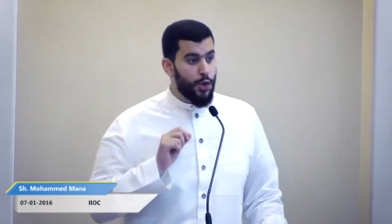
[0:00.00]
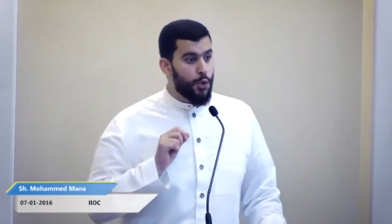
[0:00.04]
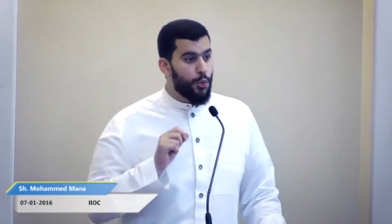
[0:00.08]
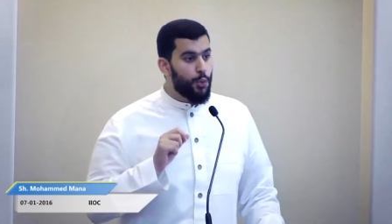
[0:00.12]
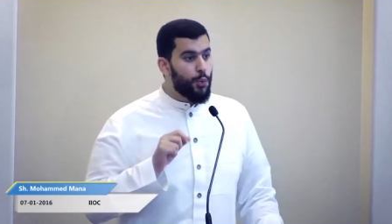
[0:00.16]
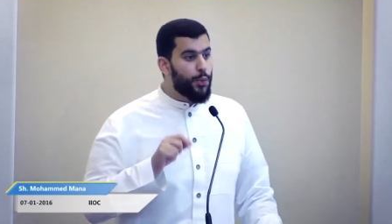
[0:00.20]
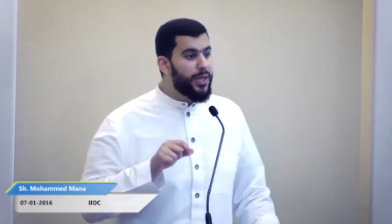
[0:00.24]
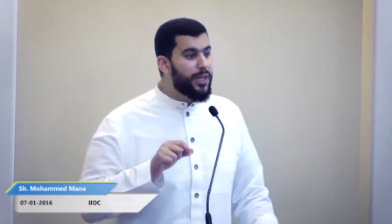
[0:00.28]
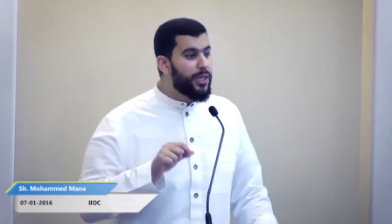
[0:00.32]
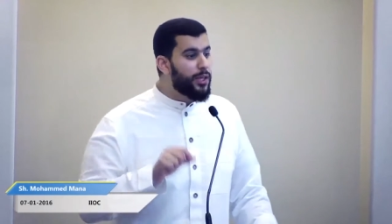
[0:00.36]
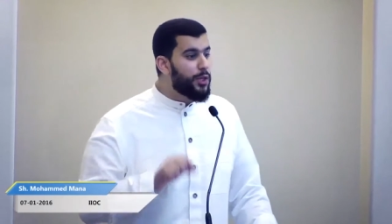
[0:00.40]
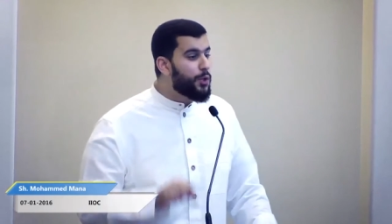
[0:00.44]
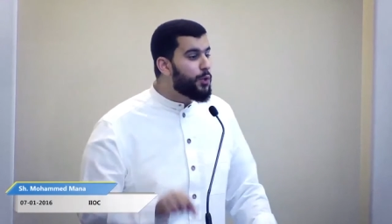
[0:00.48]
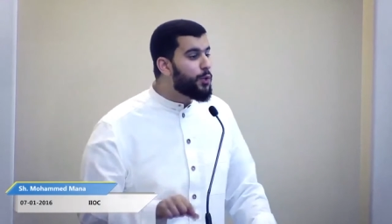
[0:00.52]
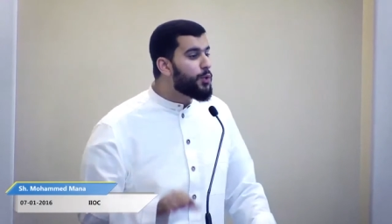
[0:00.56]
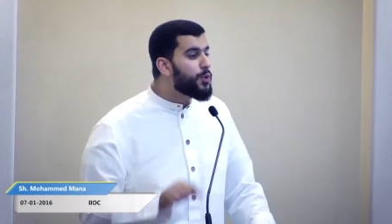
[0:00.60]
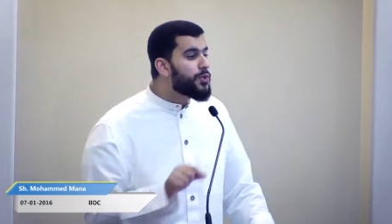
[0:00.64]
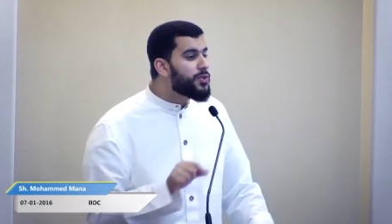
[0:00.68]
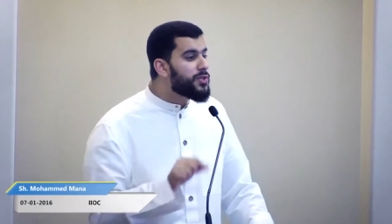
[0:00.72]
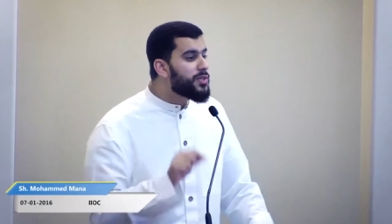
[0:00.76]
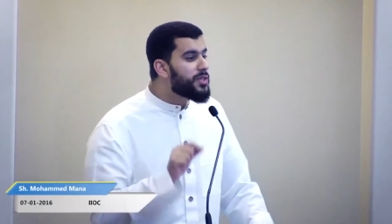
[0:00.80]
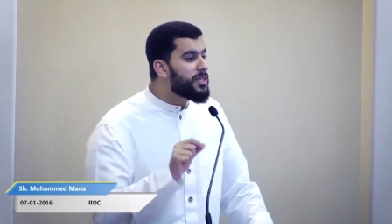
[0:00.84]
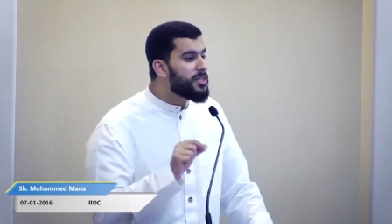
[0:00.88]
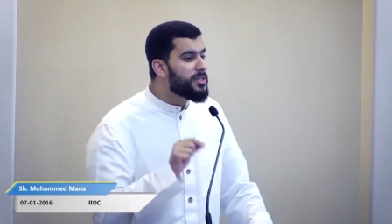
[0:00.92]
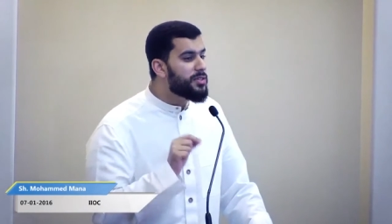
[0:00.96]
we
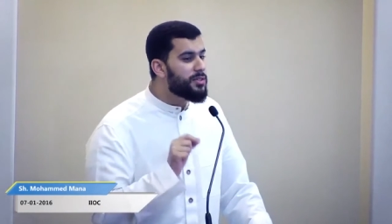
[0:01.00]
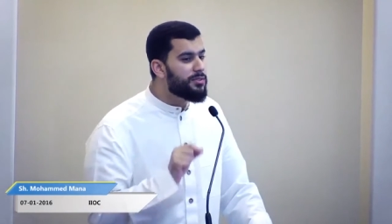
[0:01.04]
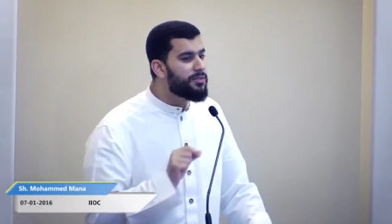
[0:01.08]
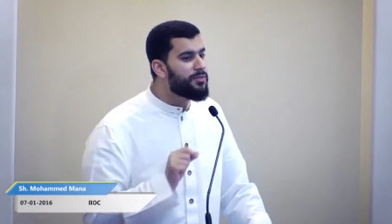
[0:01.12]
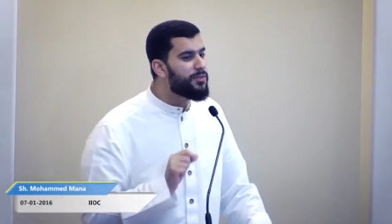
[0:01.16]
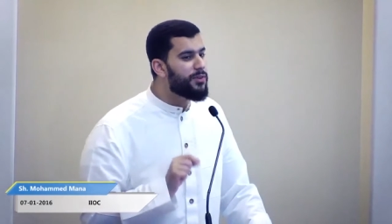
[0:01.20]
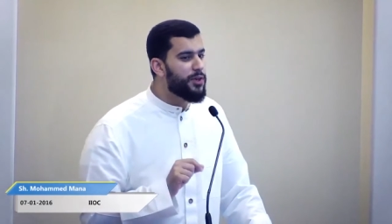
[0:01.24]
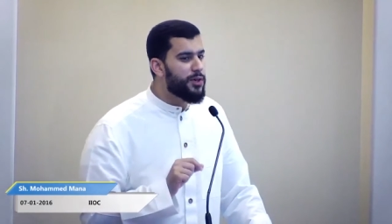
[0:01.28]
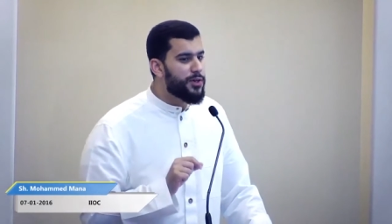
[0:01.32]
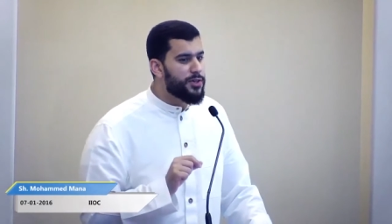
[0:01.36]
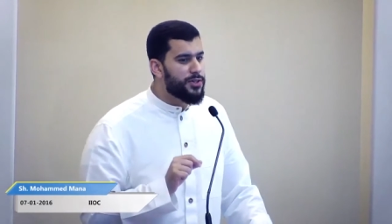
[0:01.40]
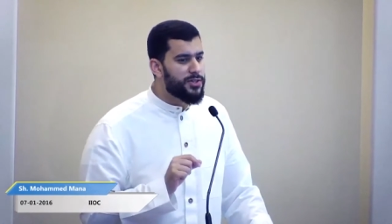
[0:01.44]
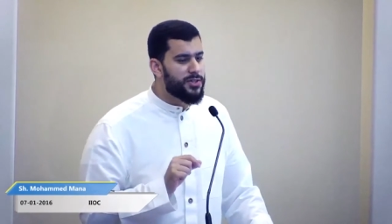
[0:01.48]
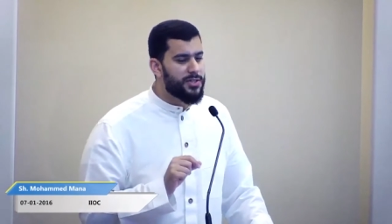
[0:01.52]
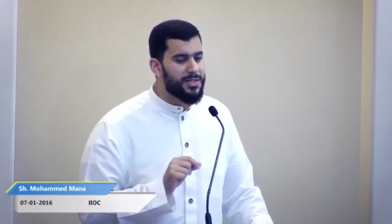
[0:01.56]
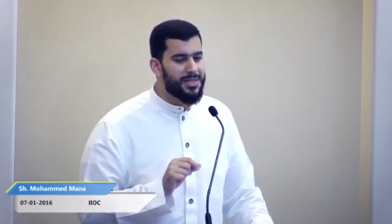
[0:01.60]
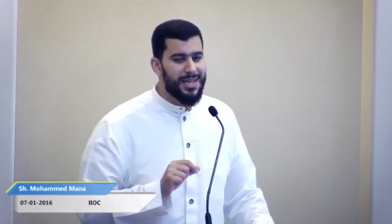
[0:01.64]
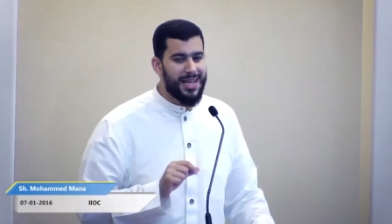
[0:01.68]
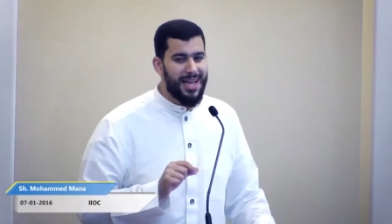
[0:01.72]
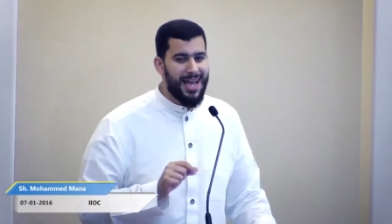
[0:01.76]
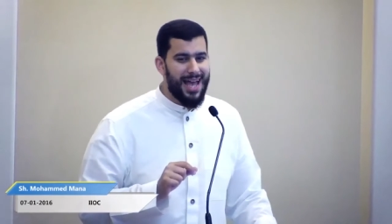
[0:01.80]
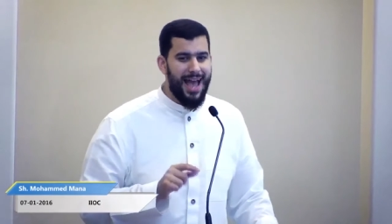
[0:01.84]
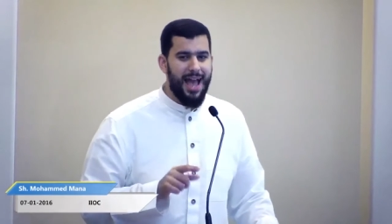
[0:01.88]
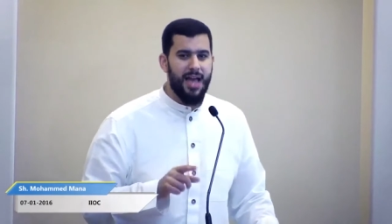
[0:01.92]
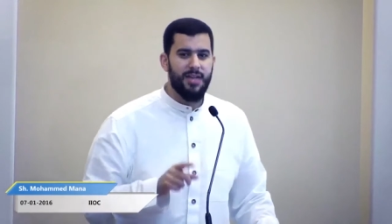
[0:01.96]
use this verse
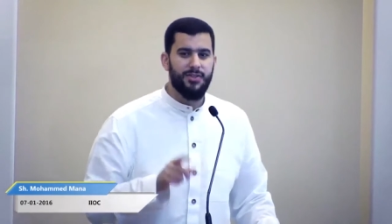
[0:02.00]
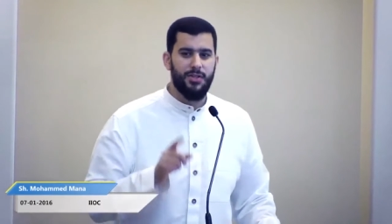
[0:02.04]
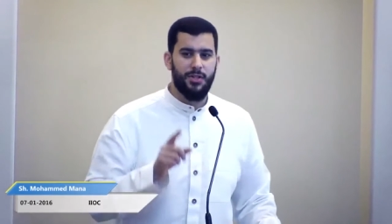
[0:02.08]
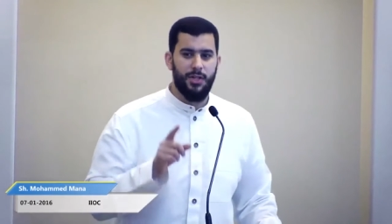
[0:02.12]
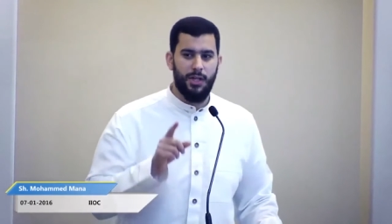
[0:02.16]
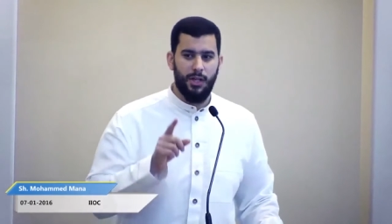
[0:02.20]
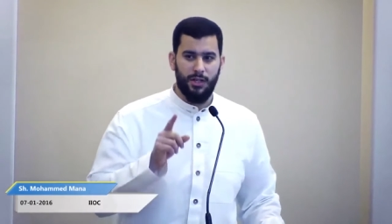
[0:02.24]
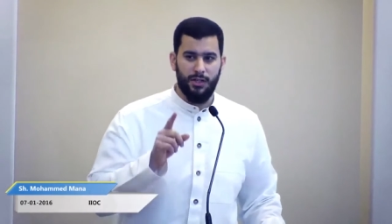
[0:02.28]
as an